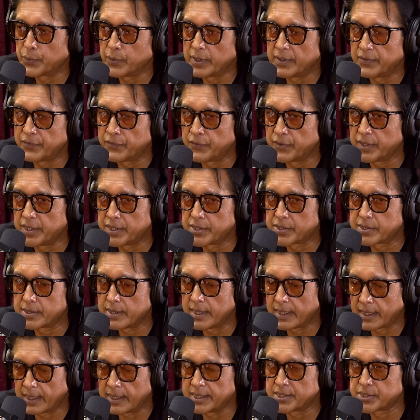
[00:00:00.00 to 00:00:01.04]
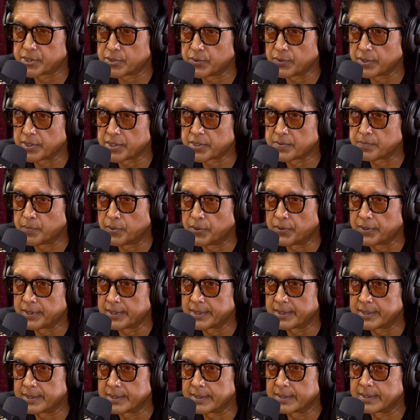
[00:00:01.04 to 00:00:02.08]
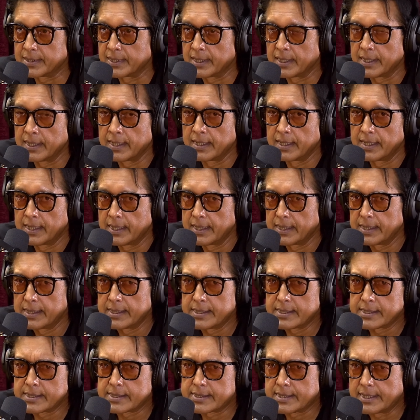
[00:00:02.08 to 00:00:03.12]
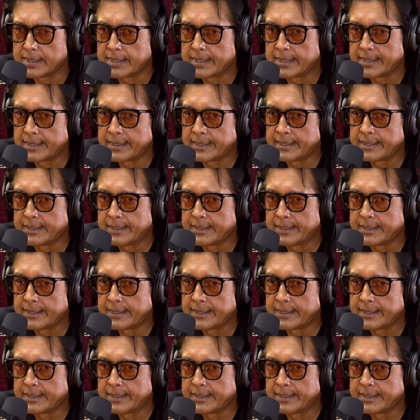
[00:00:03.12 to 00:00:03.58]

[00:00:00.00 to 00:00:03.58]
we have reached, at least to this point, is that